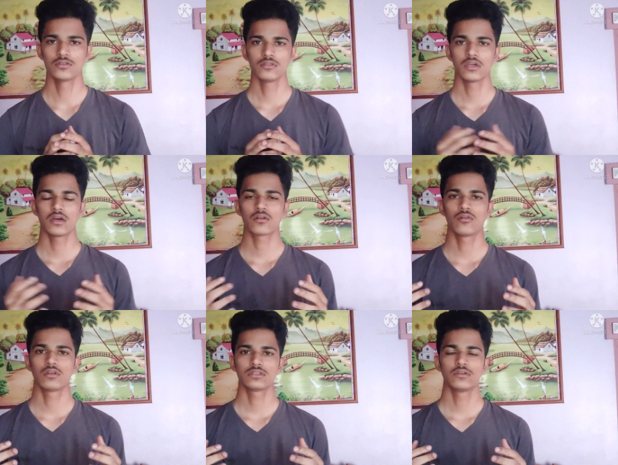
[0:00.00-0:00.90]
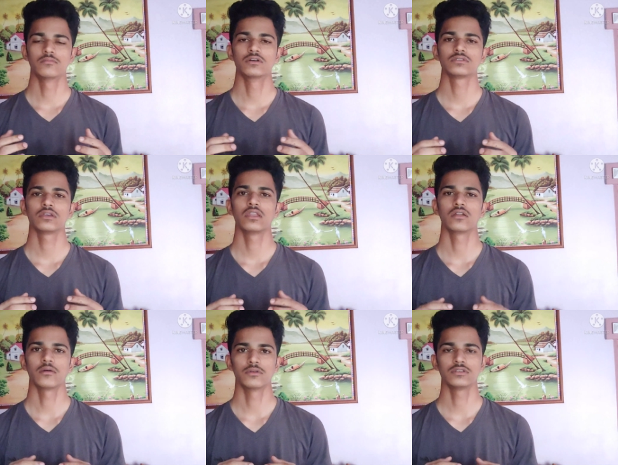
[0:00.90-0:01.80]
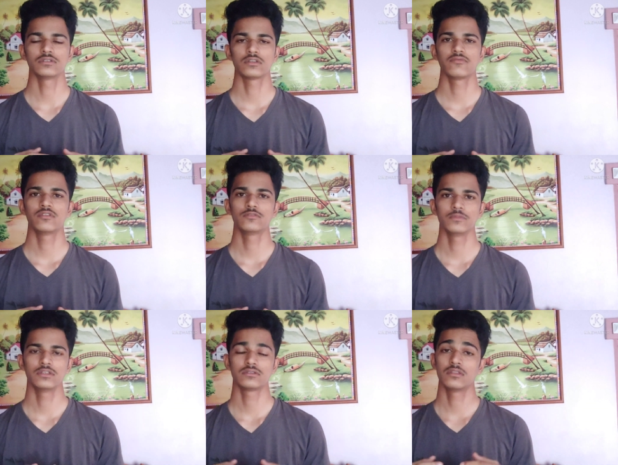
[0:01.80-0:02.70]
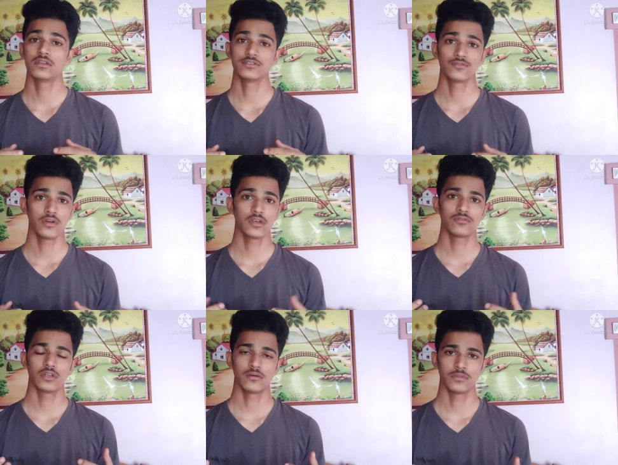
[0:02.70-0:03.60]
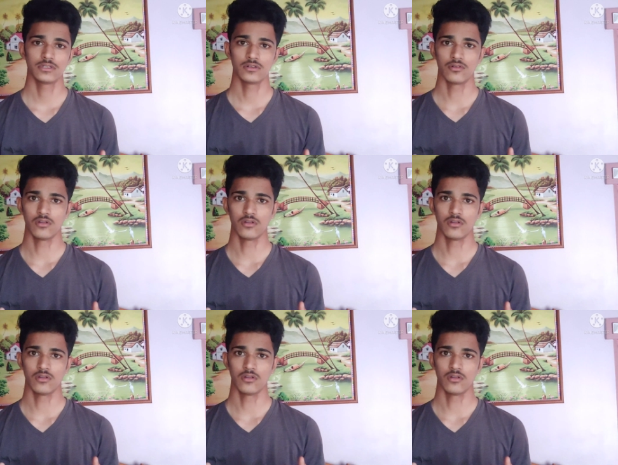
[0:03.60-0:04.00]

Also there are countless numbers in a number system which means there is no end to the number